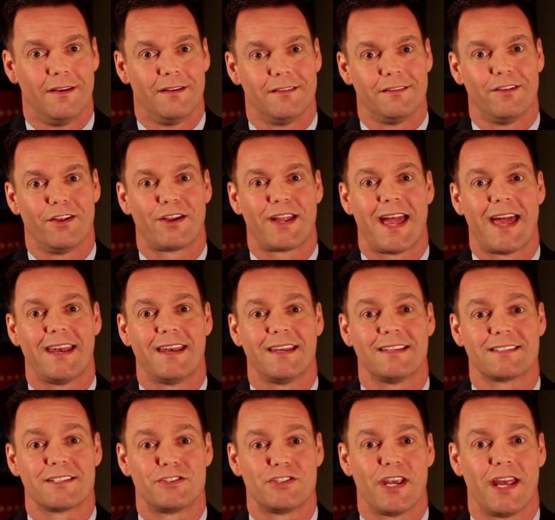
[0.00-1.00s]
Look at it
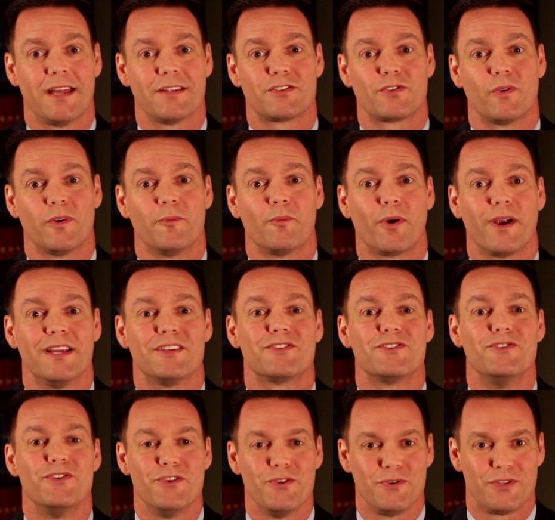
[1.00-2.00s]
as a chance to
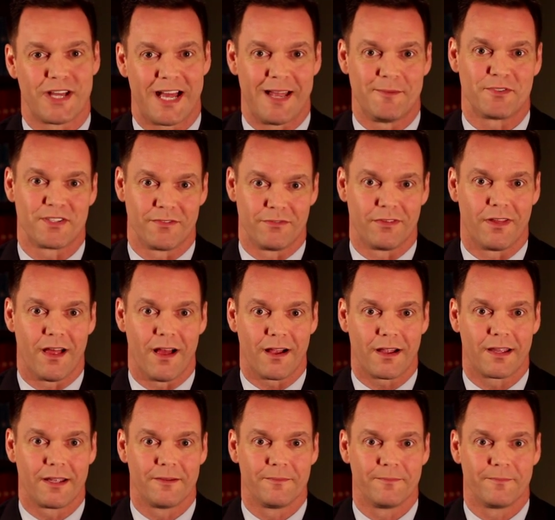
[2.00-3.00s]
embrace new types of
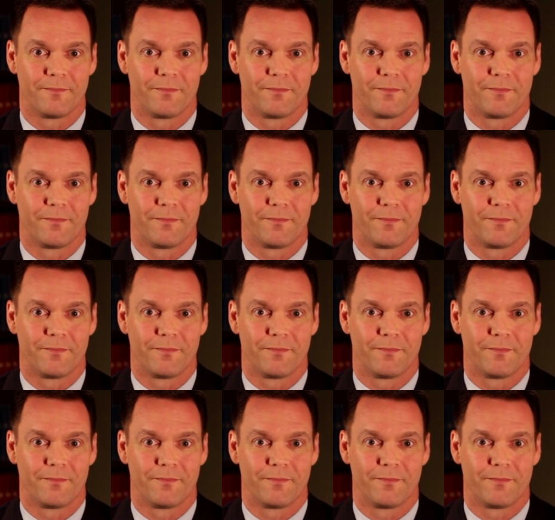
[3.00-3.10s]
luck.